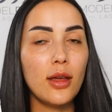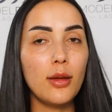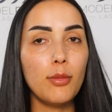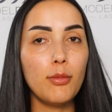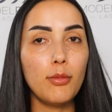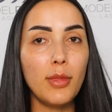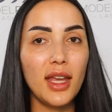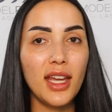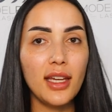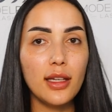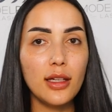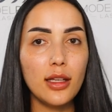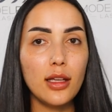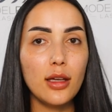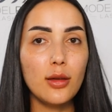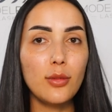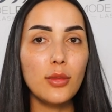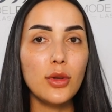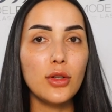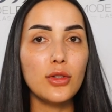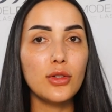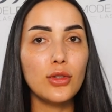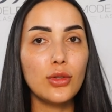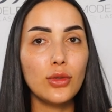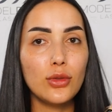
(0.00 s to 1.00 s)
medium
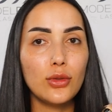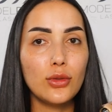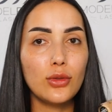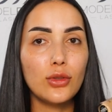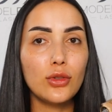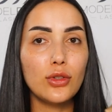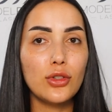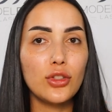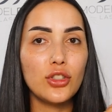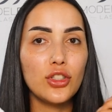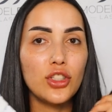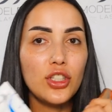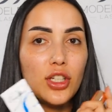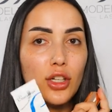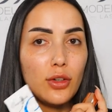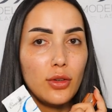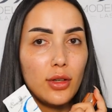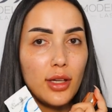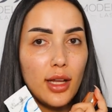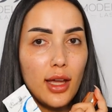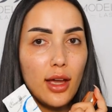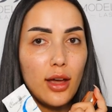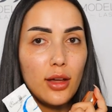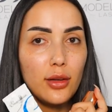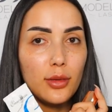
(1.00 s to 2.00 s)
to sheer it
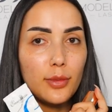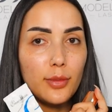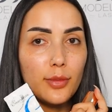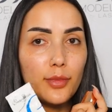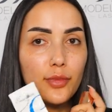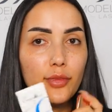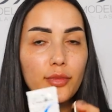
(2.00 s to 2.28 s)
out.